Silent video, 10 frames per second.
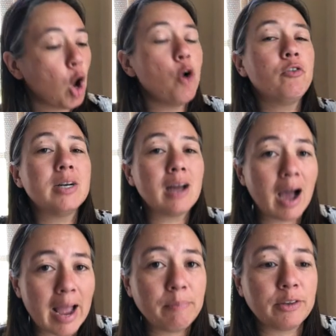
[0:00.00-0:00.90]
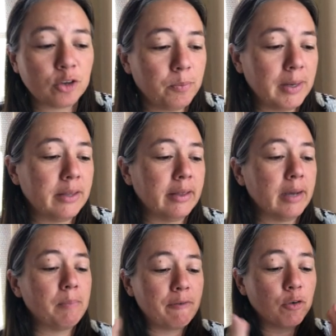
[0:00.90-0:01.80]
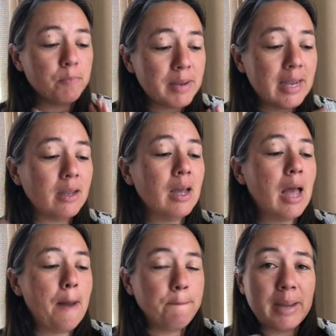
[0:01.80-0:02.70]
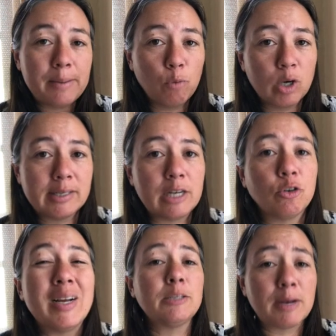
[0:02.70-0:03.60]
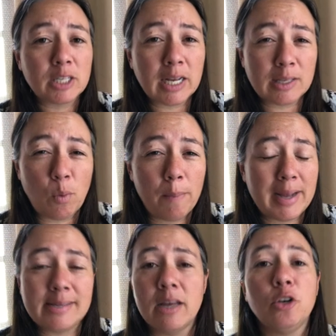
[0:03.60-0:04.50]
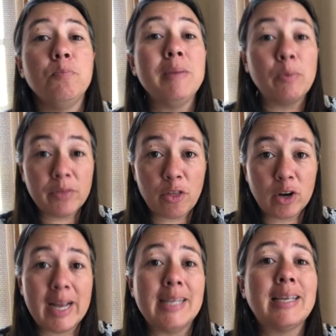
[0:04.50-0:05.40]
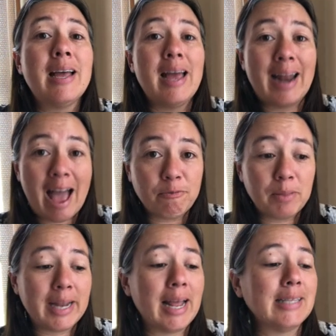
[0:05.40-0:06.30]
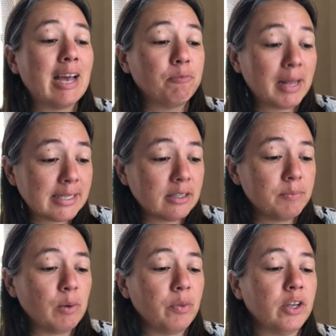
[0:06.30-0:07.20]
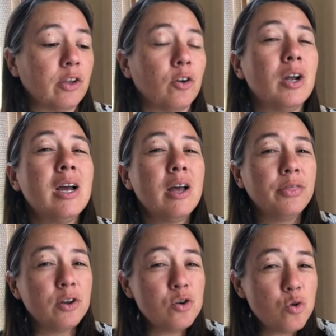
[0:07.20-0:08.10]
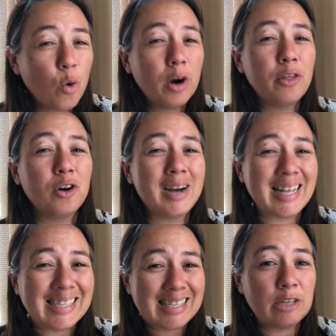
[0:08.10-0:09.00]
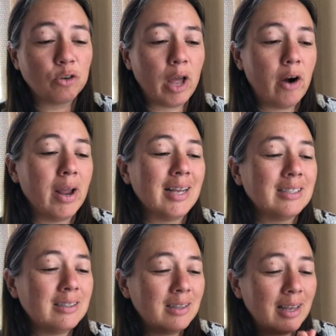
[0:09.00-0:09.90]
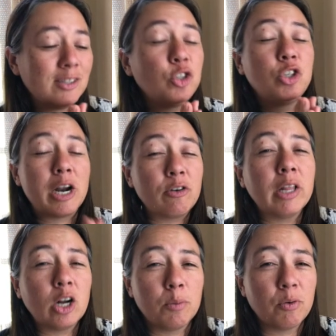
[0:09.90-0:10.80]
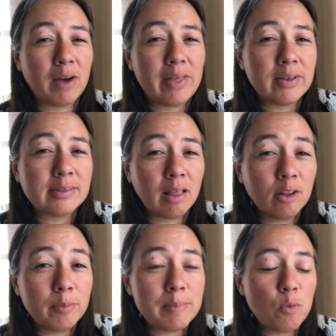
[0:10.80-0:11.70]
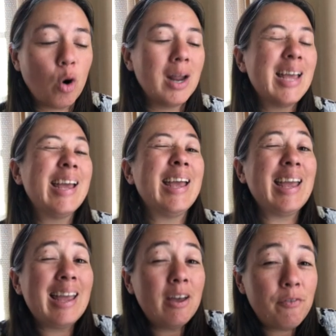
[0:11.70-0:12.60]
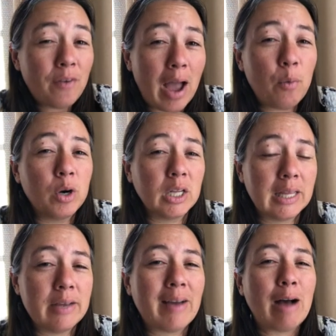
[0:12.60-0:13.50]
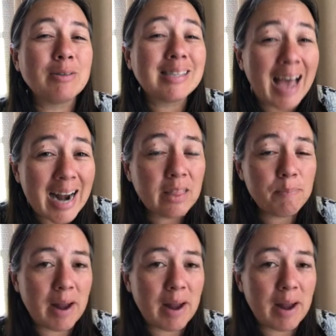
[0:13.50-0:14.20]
over time, this could be a thing, but for me, being more central, especially because I want my son to meet with other kids and have play dates, have places to meet with each other, the northern and central area is generally gonna provide this a little bit more. If I were to live outside of the